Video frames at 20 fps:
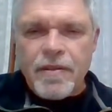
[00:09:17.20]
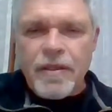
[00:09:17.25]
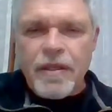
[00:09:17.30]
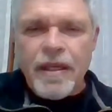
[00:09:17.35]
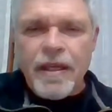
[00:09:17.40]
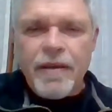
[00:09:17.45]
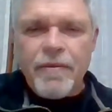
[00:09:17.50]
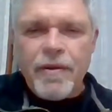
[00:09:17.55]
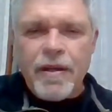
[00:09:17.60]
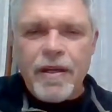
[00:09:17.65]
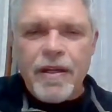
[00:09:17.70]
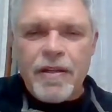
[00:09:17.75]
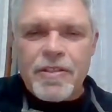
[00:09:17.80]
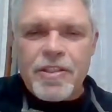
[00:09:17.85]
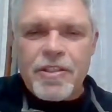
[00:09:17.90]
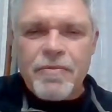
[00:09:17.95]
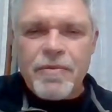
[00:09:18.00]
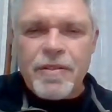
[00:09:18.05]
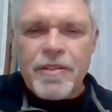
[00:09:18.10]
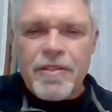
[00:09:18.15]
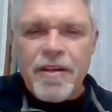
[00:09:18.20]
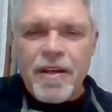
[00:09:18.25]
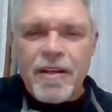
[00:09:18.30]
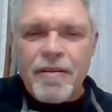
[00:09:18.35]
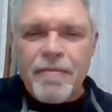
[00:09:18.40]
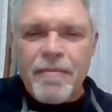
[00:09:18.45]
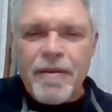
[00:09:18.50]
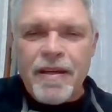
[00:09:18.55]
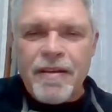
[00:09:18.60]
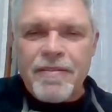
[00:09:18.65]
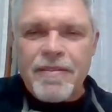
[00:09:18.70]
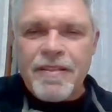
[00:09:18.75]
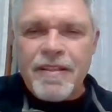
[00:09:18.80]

Okay, what else do we talk about?